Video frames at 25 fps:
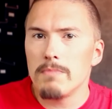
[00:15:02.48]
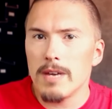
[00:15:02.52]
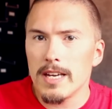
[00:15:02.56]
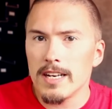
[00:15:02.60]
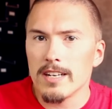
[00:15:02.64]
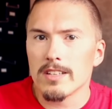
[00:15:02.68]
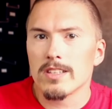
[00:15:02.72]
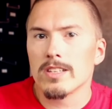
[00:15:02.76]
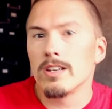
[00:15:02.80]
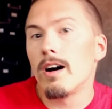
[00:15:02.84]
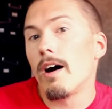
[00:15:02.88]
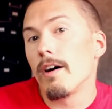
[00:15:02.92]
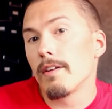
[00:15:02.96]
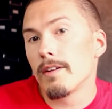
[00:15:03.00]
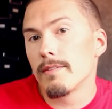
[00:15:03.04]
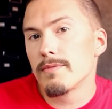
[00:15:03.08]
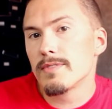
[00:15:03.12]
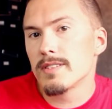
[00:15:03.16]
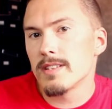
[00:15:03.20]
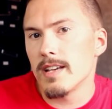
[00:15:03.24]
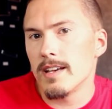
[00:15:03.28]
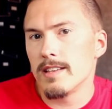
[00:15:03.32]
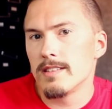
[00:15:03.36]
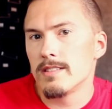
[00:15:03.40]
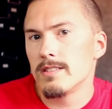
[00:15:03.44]
made a ton of
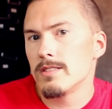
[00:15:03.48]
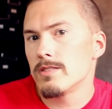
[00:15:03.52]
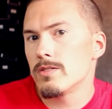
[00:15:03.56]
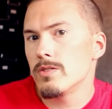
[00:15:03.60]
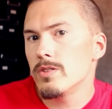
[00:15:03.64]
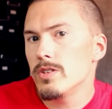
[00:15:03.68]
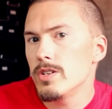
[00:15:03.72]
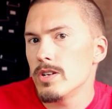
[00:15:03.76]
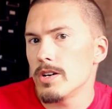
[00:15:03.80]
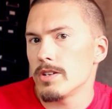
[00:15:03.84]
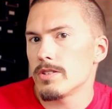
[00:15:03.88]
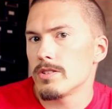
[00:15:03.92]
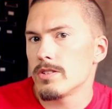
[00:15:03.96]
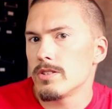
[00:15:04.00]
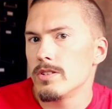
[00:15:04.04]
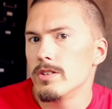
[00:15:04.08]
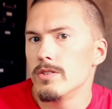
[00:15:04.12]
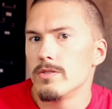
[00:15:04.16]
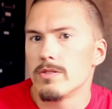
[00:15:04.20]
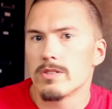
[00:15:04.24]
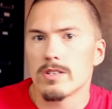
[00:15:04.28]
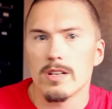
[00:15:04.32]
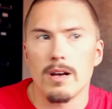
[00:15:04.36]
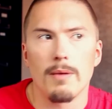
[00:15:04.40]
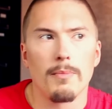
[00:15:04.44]
sense to just
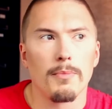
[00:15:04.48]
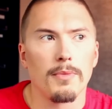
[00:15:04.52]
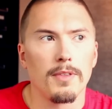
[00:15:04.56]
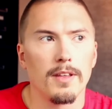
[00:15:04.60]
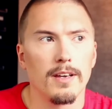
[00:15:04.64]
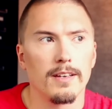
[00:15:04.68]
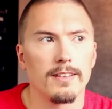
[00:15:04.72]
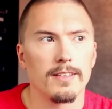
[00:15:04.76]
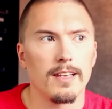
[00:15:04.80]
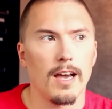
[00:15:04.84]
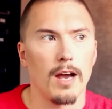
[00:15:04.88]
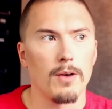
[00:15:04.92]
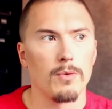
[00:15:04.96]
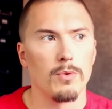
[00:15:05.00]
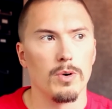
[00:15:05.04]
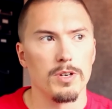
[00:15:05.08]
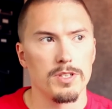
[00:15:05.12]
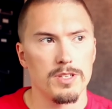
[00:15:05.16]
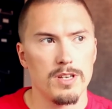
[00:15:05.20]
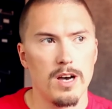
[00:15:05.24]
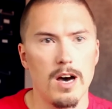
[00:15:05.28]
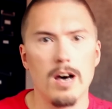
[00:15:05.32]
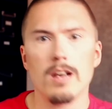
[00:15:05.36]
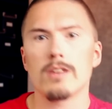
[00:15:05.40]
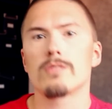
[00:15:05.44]
use something that
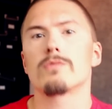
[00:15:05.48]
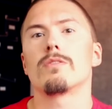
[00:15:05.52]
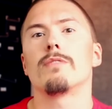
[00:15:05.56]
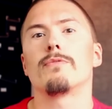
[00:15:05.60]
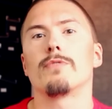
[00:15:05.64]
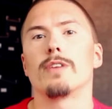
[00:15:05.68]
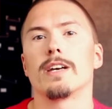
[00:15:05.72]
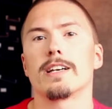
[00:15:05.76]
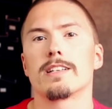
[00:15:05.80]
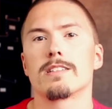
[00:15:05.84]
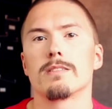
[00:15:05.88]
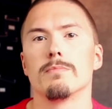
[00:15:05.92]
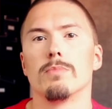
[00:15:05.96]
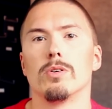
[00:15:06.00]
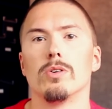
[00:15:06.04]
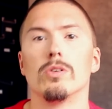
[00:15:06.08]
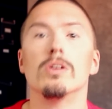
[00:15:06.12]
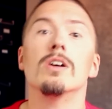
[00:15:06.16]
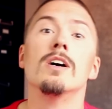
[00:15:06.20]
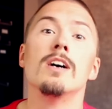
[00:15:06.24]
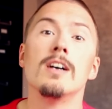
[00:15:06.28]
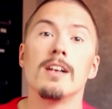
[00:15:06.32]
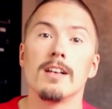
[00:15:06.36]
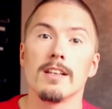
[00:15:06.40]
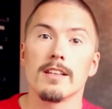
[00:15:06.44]
was ultra
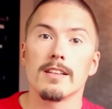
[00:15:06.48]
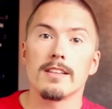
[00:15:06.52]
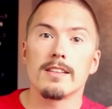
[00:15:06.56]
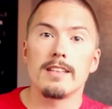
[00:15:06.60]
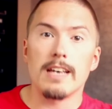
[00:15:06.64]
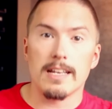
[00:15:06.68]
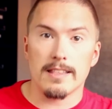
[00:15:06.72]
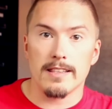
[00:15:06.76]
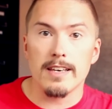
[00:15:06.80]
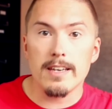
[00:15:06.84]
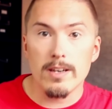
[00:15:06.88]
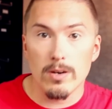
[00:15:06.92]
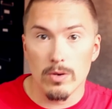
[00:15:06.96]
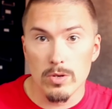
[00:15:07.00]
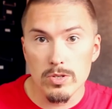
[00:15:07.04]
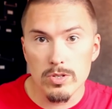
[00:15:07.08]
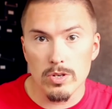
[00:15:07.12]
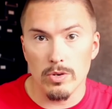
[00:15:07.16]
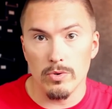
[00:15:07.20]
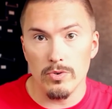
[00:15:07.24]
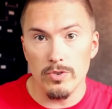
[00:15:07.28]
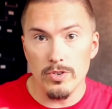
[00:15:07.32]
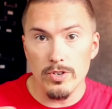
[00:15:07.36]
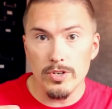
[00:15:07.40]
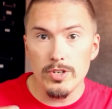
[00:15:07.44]
flexible that they
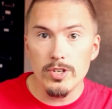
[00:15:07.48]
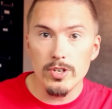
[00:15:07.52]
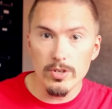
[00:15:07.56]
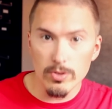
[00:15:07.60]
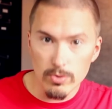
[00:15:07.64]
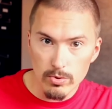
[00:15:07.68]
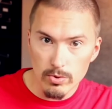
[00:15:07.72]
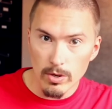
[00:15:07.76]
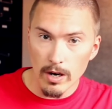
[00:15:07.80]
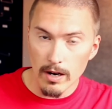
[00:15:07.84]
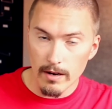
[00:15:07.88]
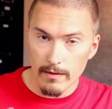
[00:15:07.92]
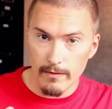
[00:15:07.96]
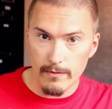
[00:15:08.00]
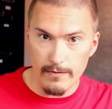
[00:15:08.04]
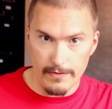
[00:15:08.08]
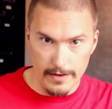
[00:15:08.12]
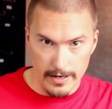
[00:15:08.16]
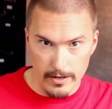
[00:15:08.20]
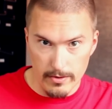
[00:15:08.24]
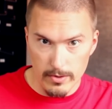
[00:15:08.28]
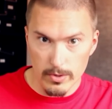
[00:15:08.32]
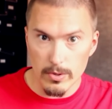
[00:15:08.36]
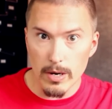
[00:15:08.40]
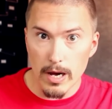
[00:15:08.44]
also knew
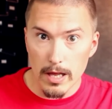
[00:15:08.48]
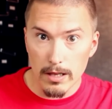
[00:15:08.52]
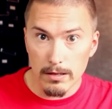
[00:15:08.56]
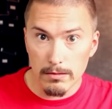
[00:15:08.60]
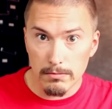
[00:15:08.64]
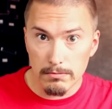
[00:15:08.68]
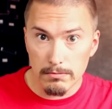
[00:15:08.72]
very well.